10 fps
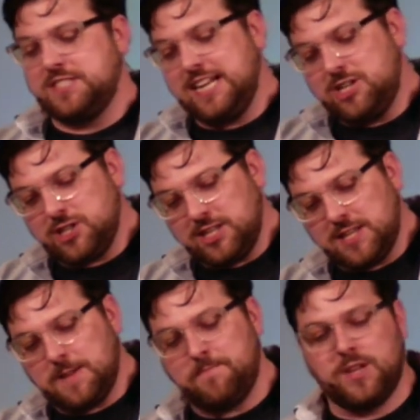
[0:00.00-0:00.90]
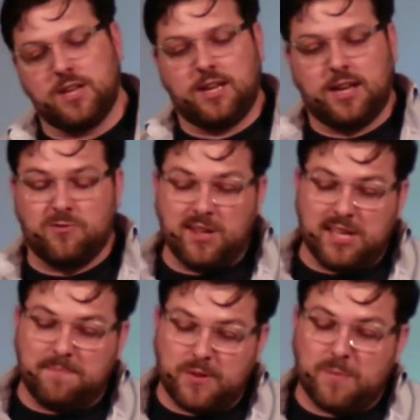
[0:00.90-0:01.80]
teaching them and really
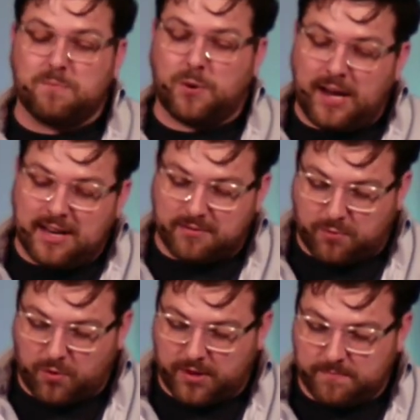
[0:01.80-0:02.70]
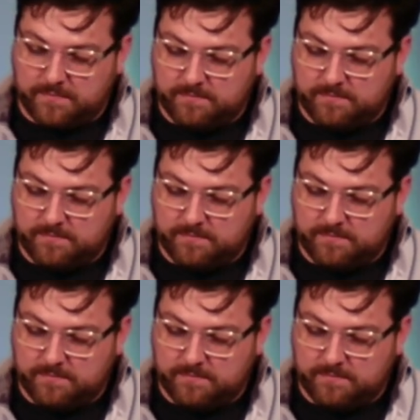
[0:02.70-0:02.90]
praying for them.